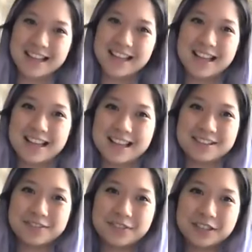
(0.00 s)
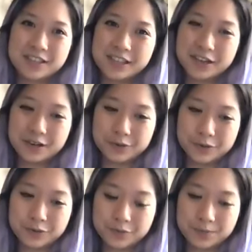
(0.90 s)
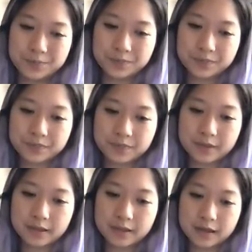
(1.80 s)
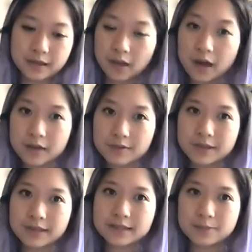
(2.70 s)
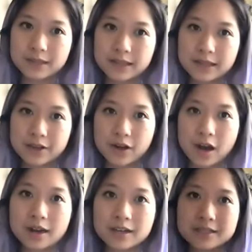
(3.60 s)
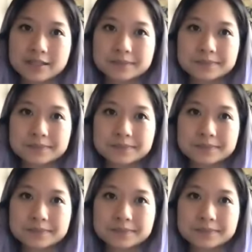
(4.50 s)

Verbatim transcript: And the feeling of a lot of it is being in your heart.